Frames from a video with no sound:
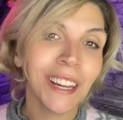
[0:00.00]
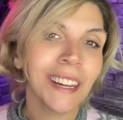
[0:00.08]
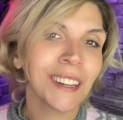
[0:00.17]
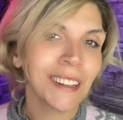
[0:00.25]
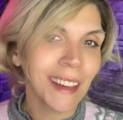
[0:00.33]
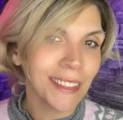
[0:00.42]

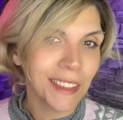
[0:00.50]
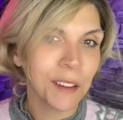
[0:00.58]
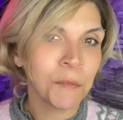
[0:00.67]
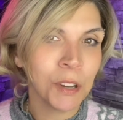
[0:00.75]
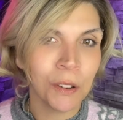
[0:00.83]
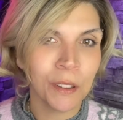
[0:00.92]
And let
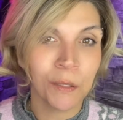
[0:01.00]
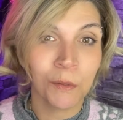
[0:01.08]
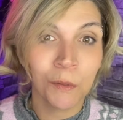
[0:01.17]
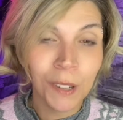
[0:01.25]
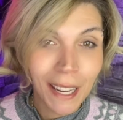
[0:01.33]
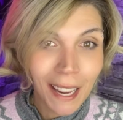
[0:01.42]
them know that
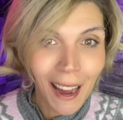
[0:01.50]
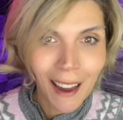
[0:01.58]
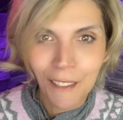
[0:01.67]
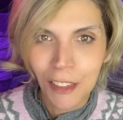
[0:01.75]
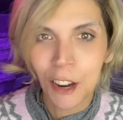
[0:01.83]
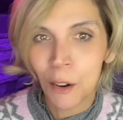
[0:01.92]
we
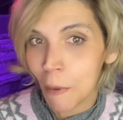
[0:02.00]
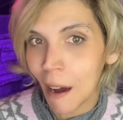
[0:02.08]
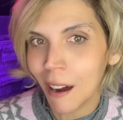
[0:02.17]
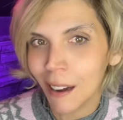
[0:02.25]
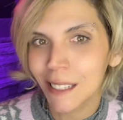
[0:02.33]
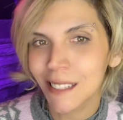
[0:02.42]
have their
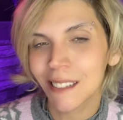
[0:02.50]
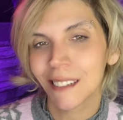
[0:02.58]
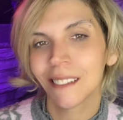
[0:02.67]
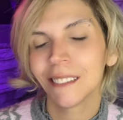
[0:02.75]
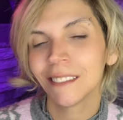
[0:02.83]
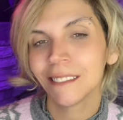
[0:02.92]
backs
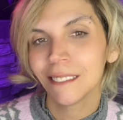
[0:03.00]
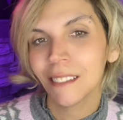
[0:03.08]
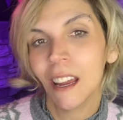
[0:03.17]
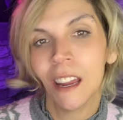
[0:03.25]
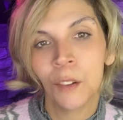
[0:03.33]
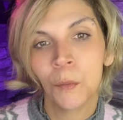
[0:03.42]

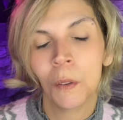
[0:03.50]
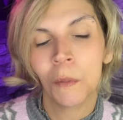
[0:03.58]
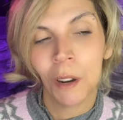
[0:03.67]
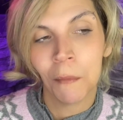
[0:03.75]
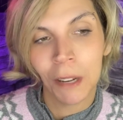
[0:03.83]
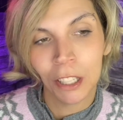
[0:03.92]
and we
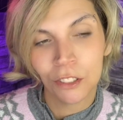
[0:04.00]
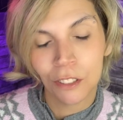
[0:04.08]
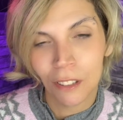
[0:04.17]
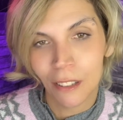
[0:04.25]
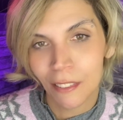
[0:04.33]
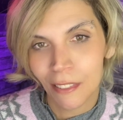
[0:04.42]
want to make
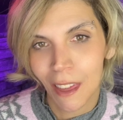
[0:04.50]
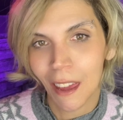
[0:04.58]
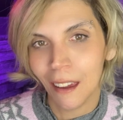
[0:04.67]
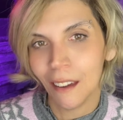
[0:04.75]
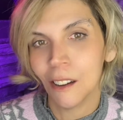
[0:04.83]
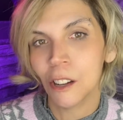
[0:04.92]
sure that
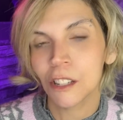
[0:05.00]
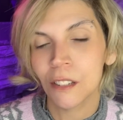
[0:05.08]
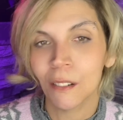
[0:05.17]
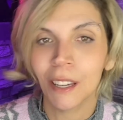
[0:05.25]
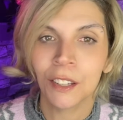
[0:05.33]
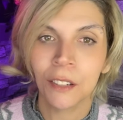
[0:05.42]
they
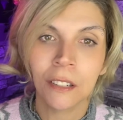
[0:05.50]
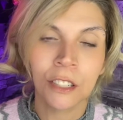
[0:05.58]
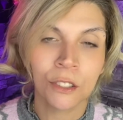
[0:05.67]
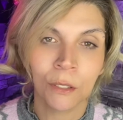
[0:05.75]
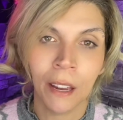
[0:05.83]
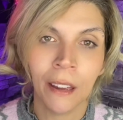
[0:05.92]
also get to
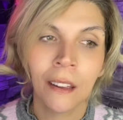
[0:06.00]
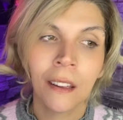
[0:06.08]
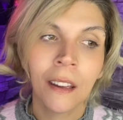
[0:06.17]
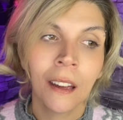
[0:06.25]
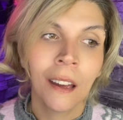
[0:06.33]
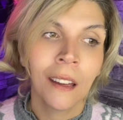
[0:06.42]
enjoy
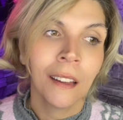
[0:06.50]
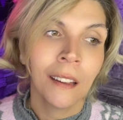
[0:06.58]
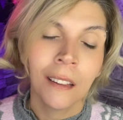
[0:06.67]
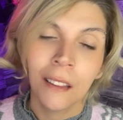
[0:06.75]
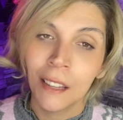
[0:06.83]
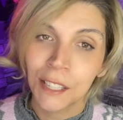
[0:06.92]

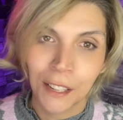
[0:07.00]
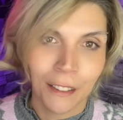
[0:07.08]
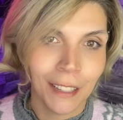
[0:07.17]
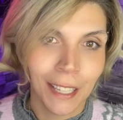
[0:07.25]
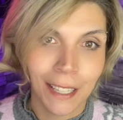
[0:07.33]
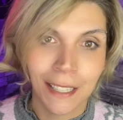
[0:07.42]
this
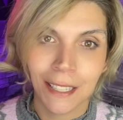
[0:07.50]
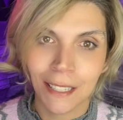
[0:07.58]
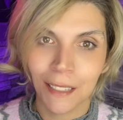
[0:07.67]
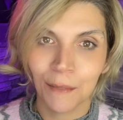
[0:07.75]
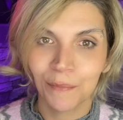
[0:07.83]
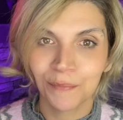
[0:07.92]
holiday
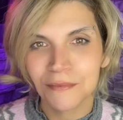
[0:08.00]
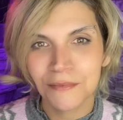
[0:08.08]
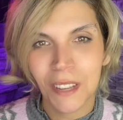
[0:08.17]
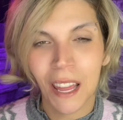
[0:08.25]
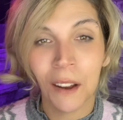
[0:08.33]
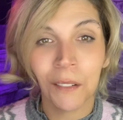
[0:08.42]
season.
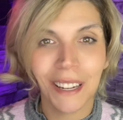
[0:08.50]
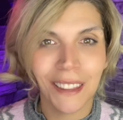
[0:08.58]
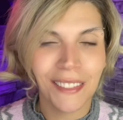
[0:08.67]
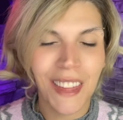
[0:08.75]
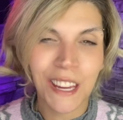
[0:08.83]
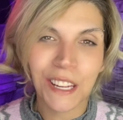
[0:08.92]
And I want
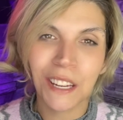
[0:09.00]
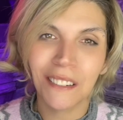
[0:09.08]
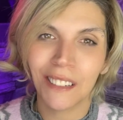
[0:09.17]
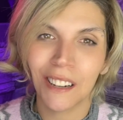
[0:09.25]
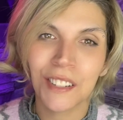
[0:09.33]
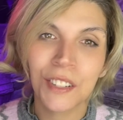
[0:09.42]
to thank
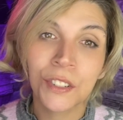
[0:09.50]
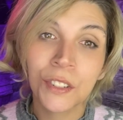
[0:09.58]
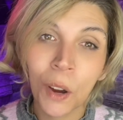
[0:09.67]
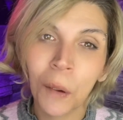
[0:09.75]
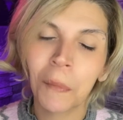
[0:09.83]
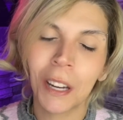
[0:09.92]
you all
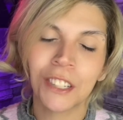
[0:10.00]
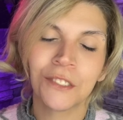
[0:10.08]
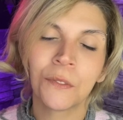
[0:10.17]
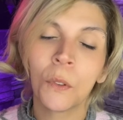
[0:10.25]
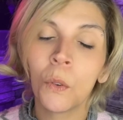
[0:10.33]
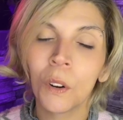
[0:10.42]
so much
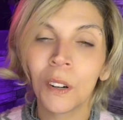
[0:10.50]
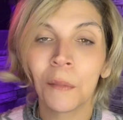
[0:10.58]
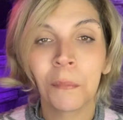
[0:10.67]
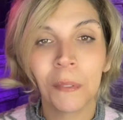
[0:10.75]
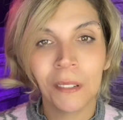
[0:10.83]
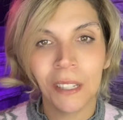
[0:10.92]

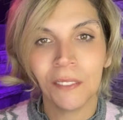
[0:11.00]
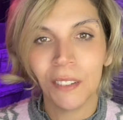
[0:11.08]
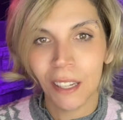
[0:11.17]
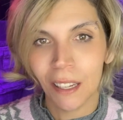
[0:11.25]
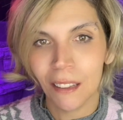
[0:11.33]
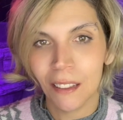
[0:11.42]
for
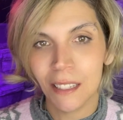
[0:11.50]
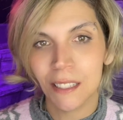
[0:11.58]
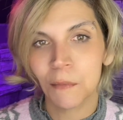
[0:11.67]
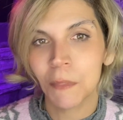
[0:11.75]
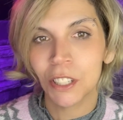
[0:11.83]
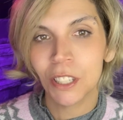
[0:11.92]
believing in
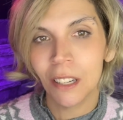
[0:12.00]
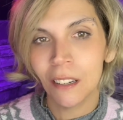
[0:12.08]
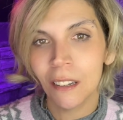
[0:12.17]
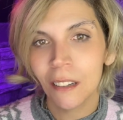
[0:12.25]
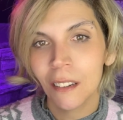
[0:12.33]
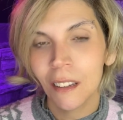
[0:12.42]
this mission.